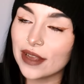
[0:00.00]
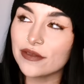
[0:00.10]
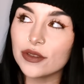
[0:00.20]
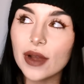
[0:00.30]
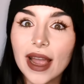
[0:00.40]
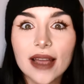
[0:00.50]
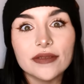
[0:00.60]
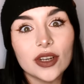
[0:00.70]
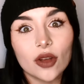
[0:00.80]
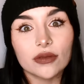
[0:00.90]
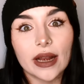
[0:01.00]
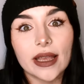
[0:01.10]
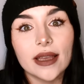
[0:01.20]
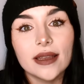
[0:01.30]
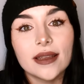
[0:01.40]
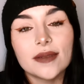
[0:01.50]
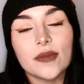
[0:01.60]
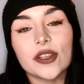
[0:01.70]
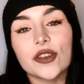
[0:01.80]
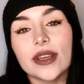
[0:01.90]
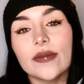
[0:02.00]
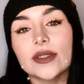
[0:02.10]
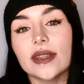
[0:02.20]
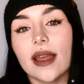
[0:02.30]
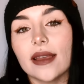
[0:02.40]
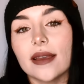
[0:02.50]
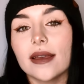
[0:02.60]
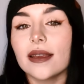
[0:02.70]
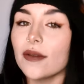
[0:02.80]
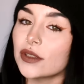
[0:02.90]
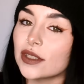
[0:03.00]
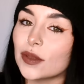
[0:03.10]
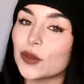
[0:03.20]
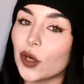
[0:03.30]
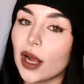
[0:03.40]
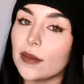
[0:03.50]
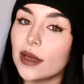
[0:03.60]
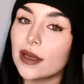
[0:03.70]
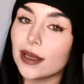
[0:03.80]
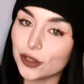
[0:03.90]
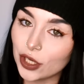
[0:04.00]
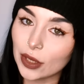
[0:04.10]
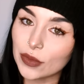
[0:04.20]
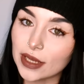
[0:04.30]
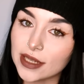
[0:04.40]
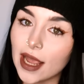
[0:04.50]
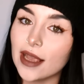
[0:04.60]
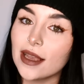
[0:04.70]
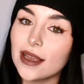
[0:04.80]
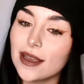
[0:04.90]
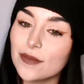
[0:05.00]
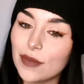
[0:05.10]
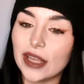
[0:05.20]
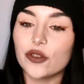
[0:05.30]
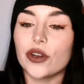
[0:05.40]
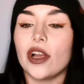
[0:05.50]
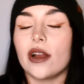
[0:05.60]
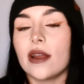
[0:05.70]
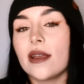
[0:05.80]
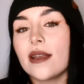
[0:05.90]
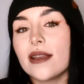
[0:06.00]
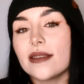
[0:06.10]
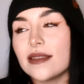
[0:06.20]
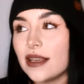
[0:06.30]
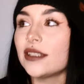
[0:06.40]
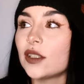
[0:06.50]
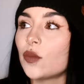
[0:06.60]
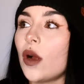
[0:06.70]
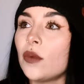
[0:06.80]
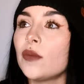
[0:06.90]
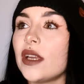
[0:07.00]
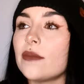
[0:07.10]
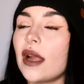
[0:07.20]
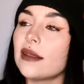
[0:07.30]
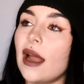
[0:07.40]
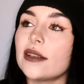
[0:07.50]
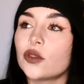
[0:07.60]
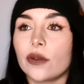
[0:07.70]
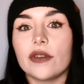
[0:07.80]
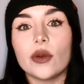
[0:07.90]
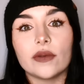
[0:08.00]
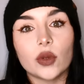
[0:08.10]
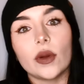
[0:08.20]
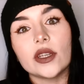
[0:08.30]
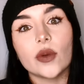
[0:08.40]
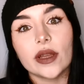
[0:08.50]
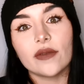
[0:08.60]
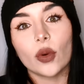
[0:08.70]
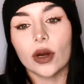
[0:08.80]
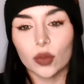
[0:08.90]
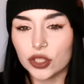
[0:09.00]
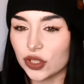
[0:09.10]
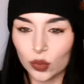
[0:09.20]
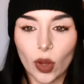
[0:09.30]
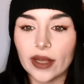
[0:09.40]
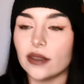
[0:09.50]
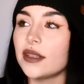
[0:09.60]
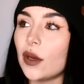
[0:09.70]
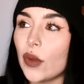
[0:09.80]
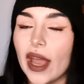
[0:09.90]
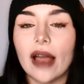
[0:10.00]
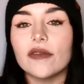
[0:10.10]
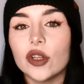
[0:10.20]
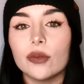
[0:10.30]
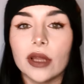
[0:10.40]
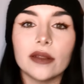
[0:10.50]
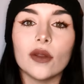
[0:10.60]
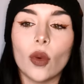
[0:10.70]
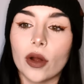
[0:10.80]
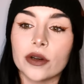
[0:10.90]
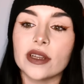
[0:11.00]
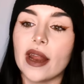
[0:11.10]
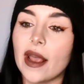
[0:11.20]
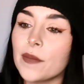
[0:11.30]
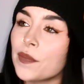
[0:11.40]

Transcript: If you haven't already, make sure to give us a like, give us a subscribe, and check out that dang Patreon. This is probably my last review of 2024, which is wild, and we have new blood in the water today.